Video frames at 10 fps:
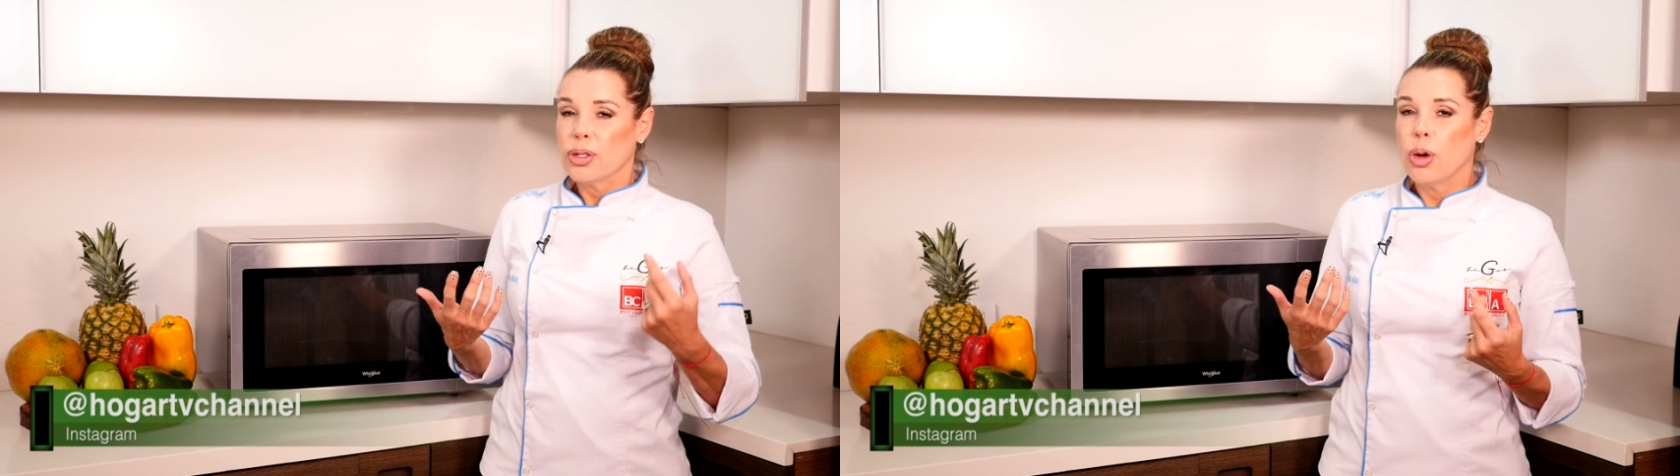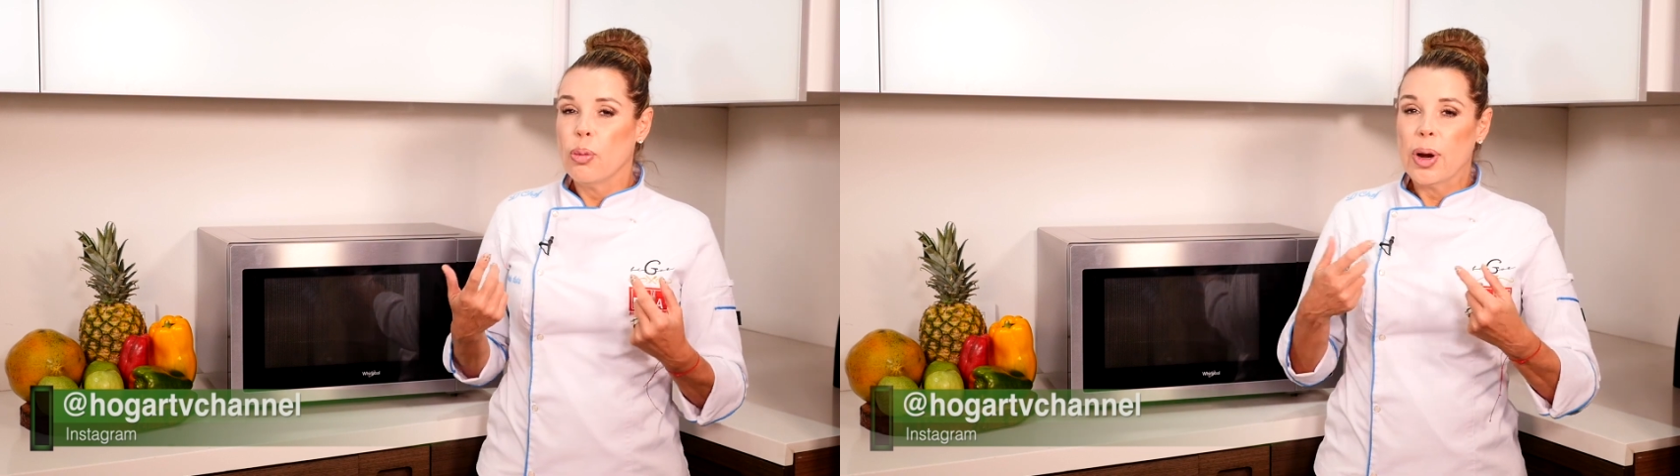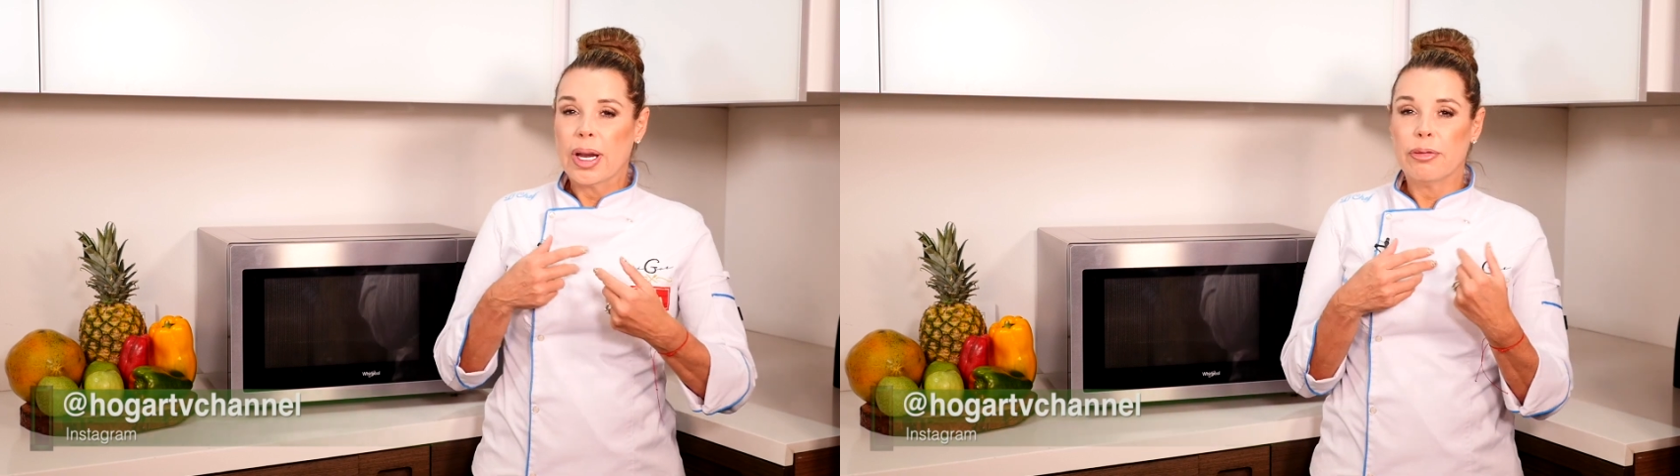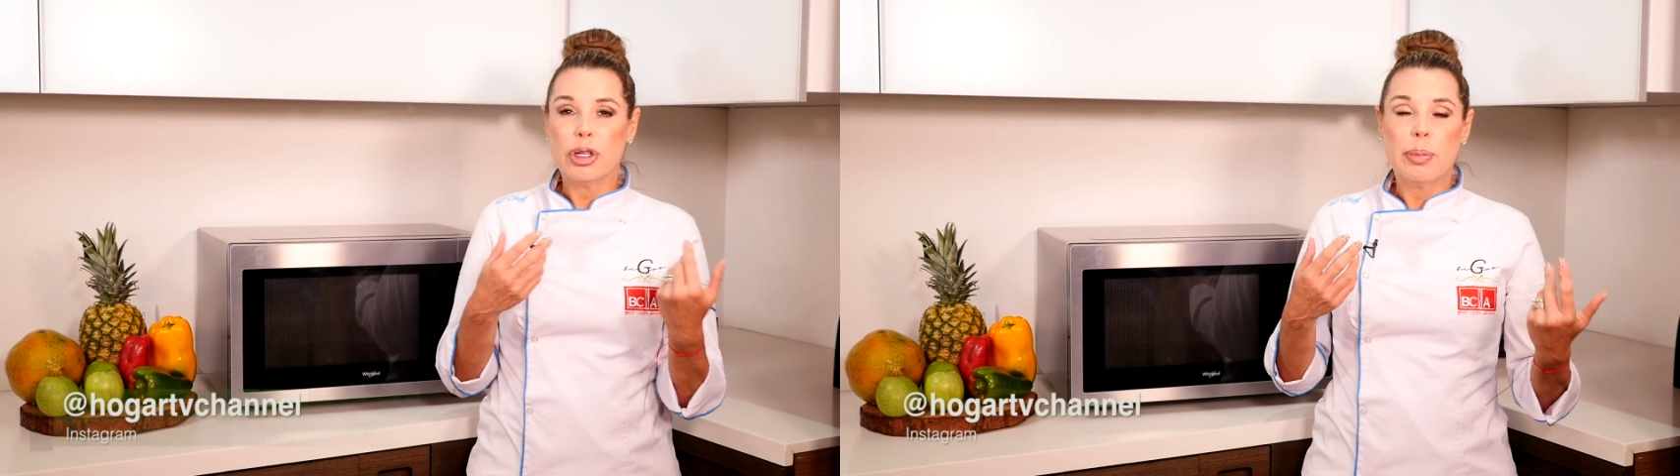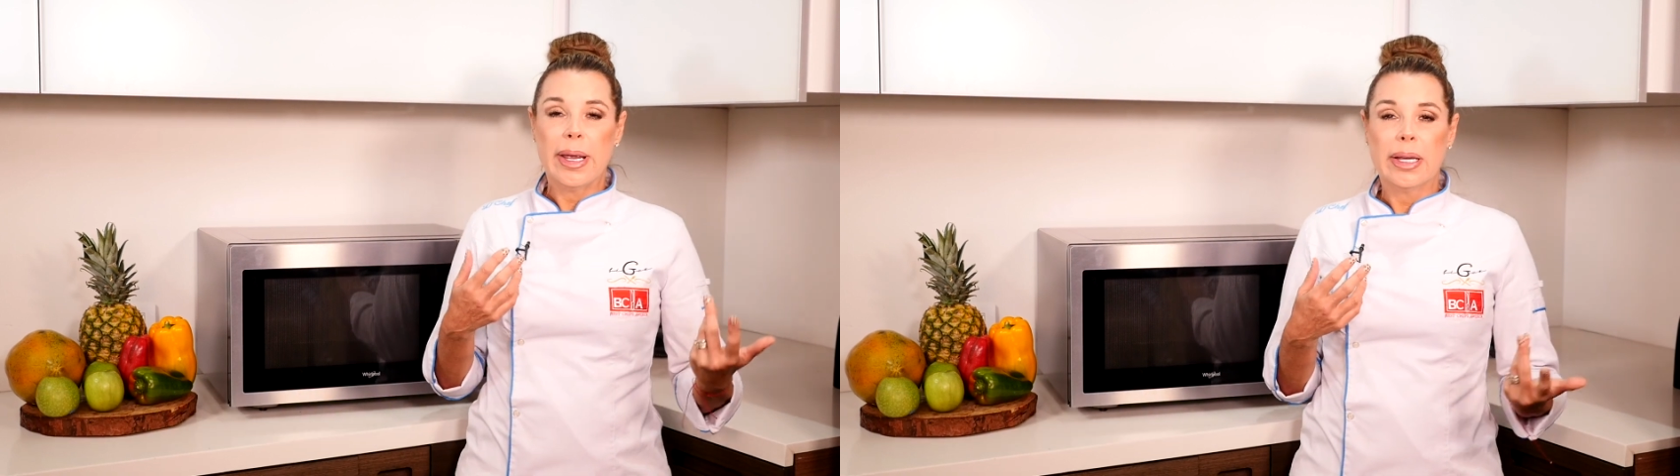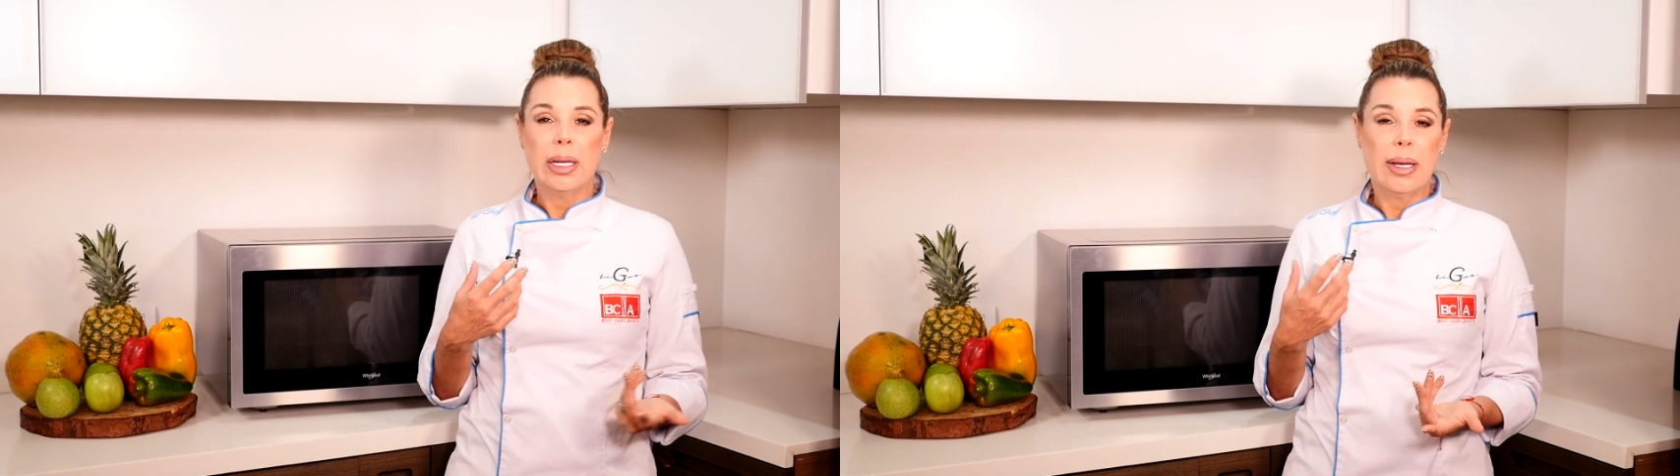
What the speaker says: So whatever you're making,